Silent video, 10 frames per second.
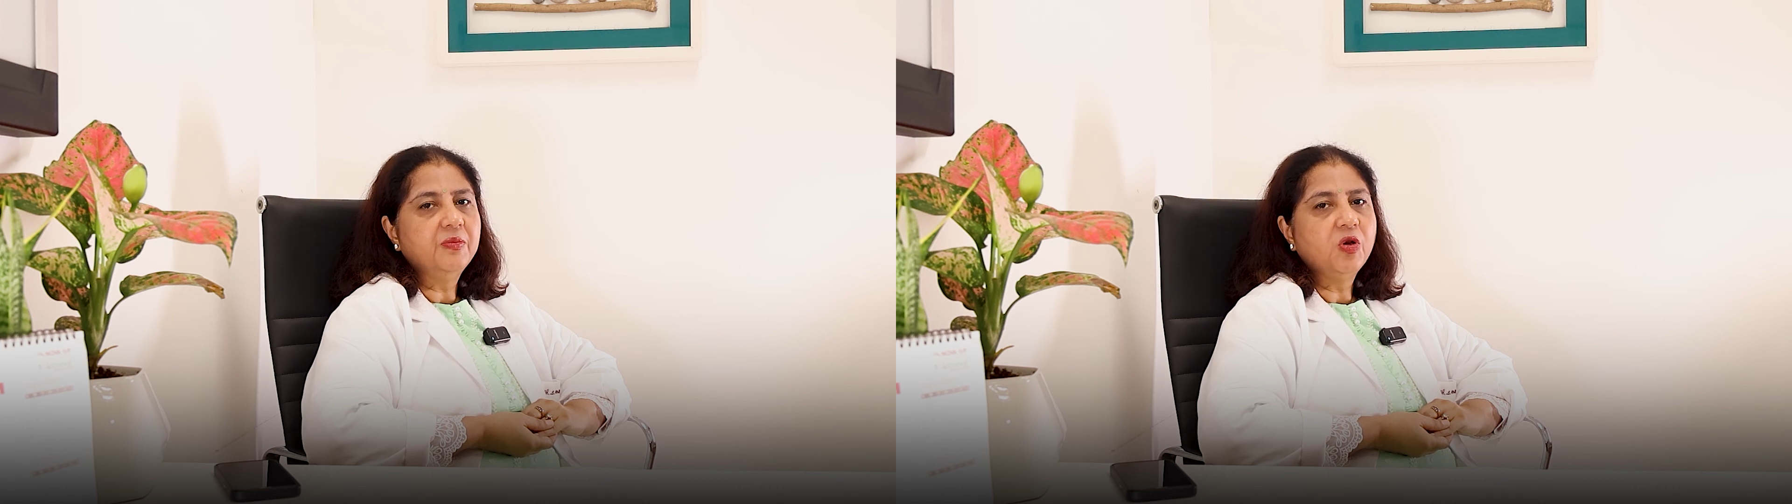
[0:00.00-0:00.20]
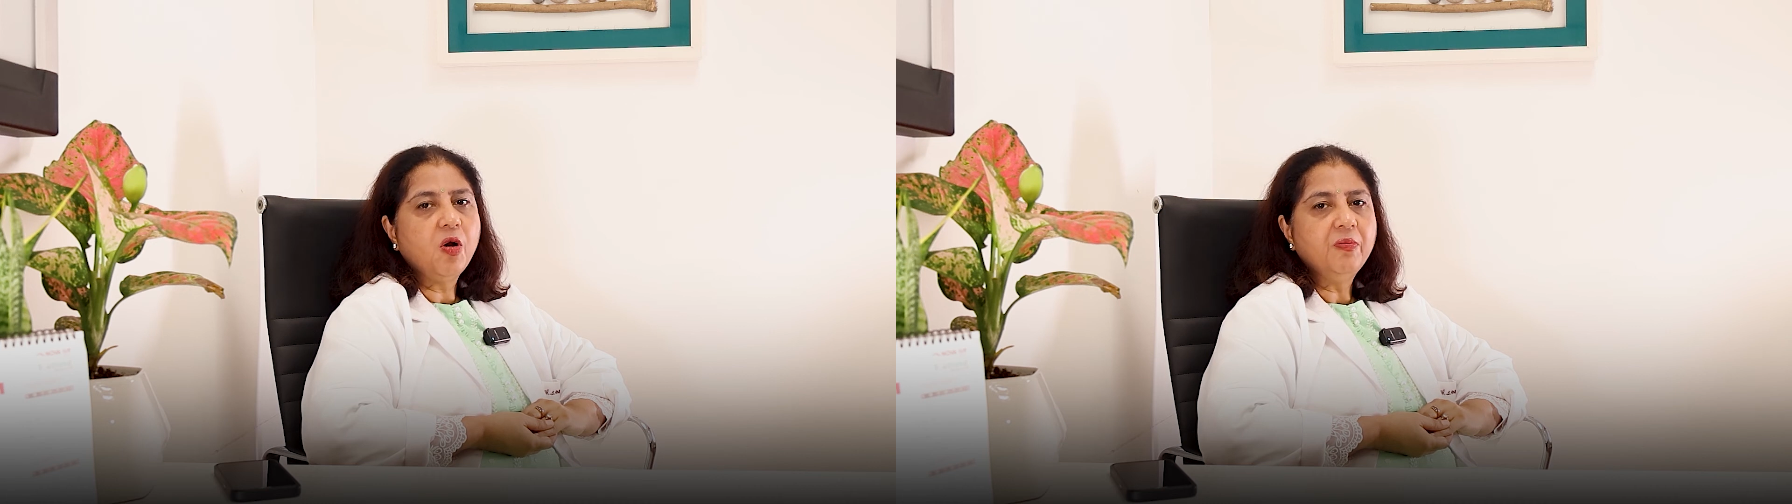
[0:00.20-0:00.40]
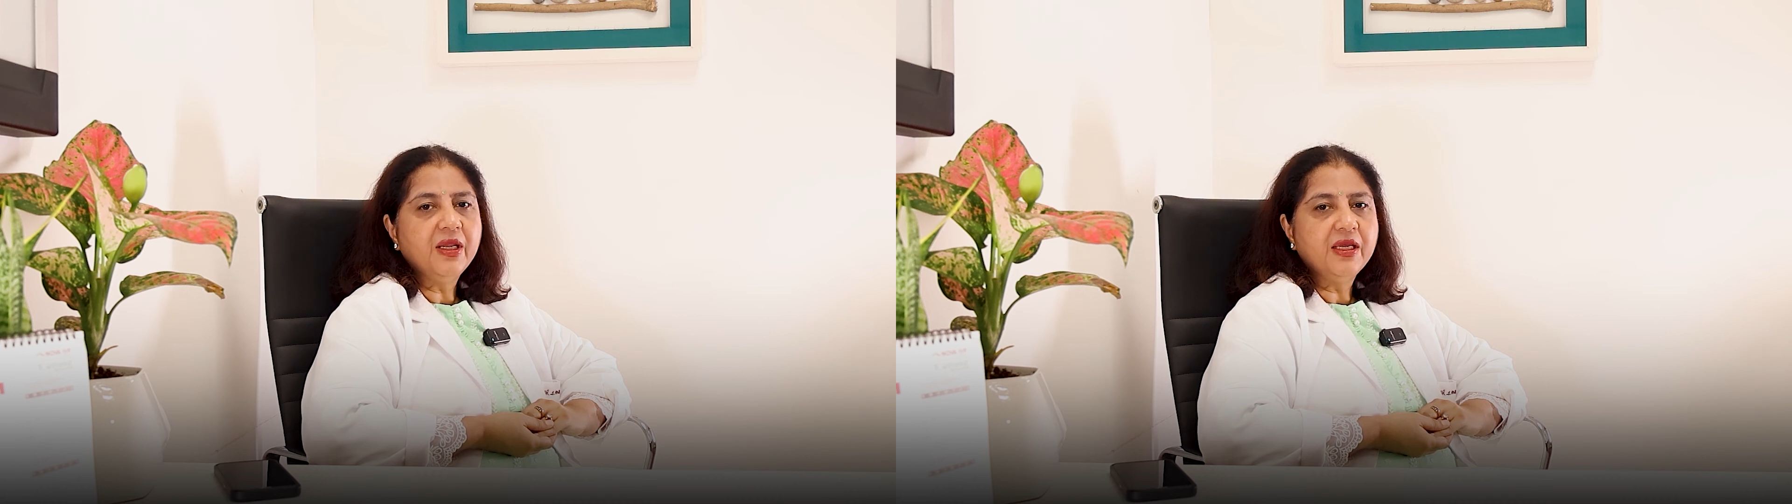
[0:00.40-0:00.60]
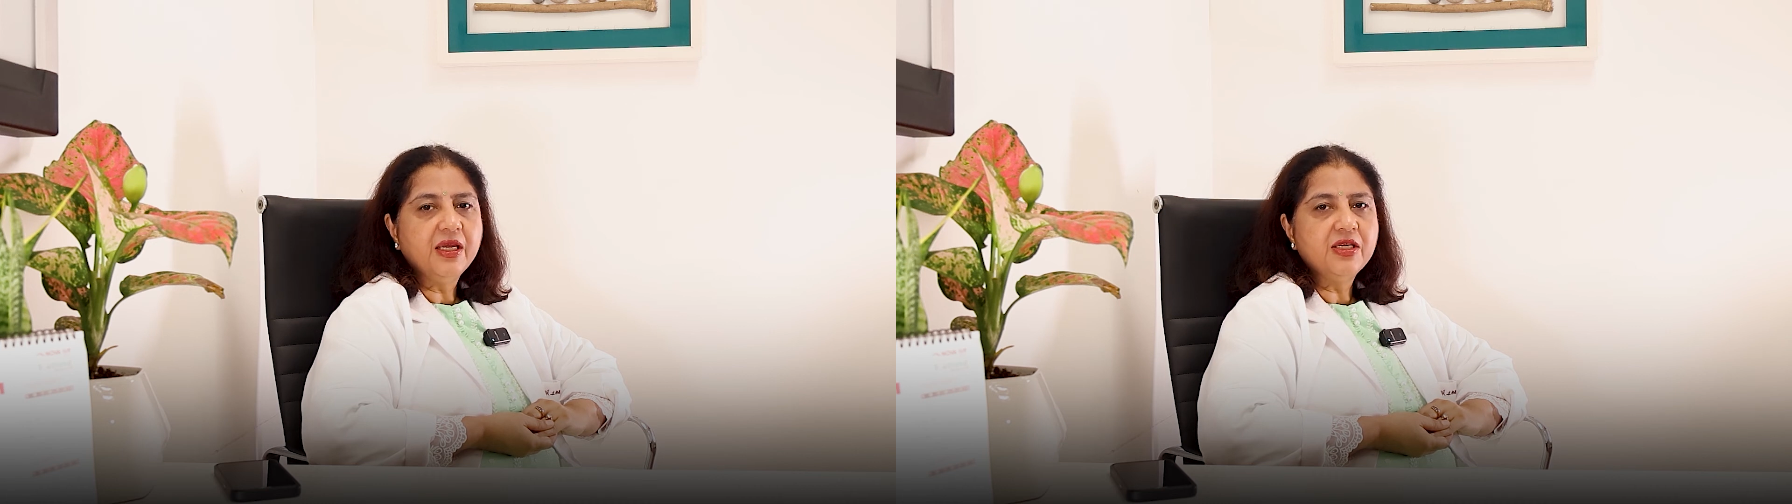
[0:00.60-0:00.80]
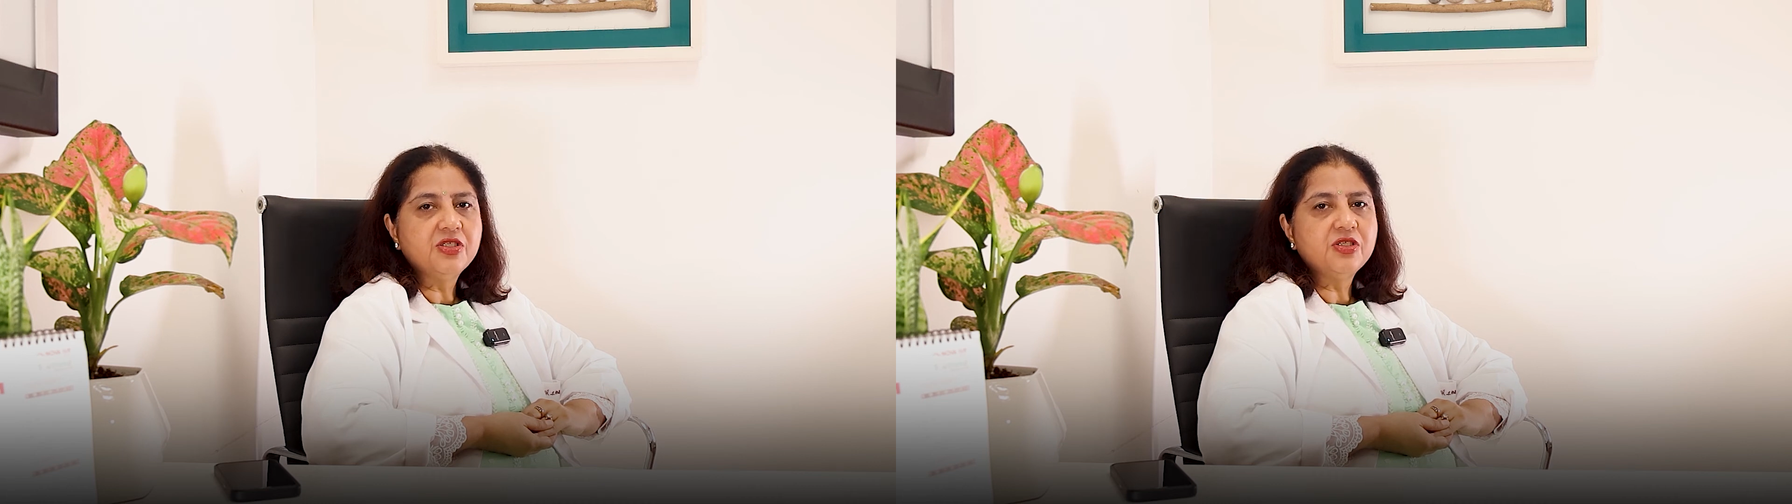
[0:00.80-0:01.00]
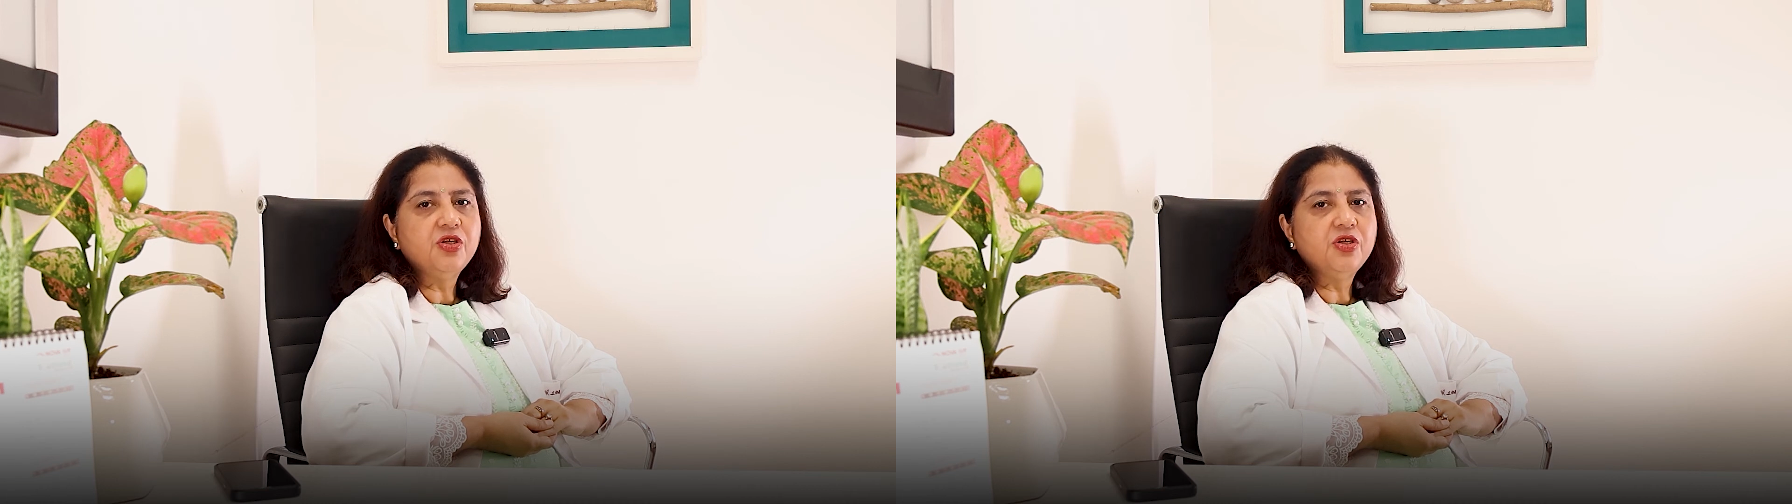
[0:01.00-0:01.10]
complicate